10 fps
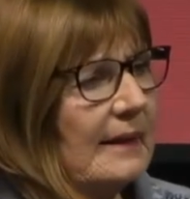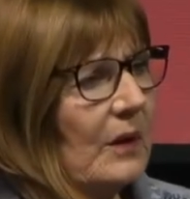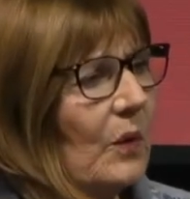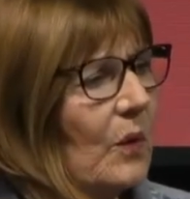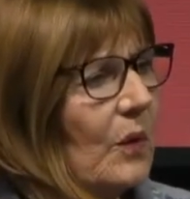
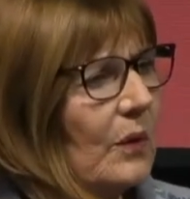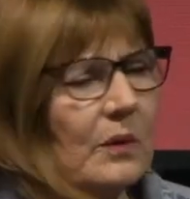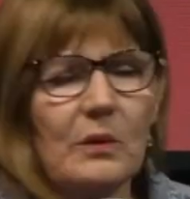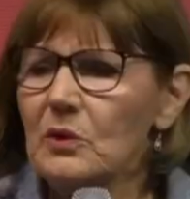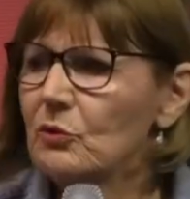
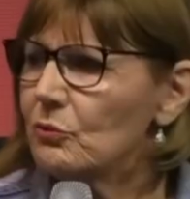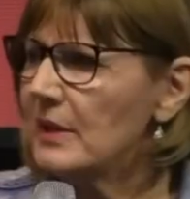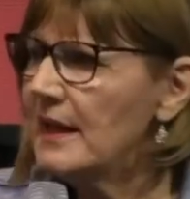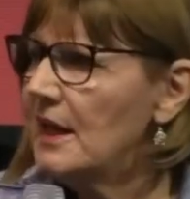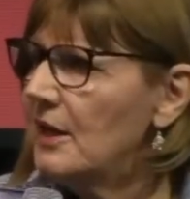or
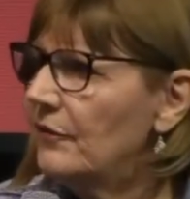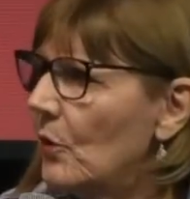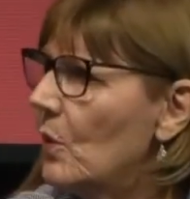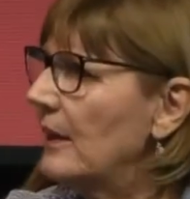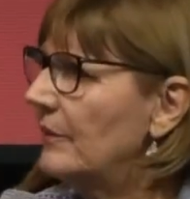grief or
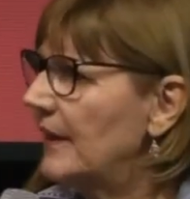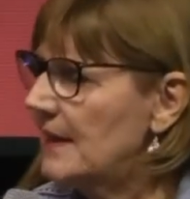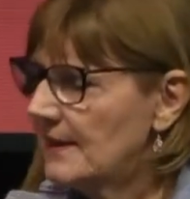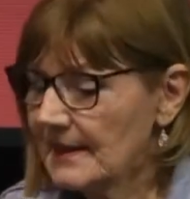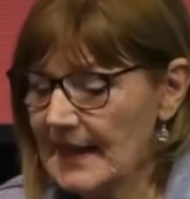whatever it
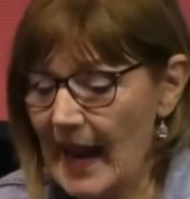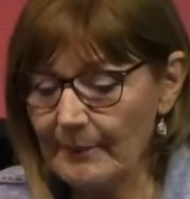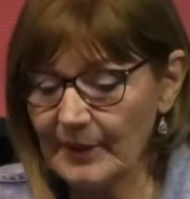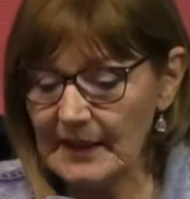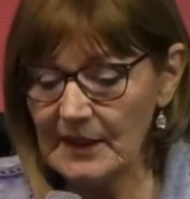is that
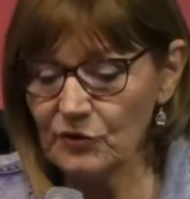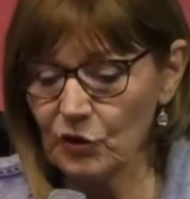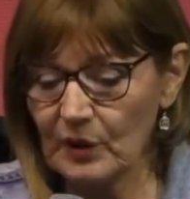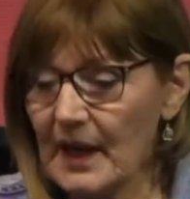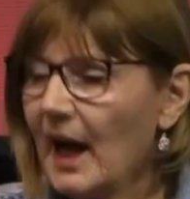happened in
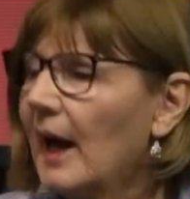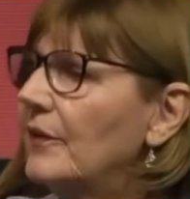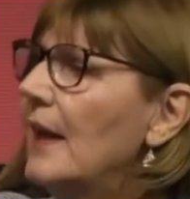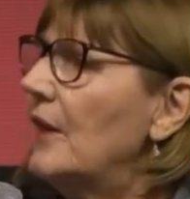your life.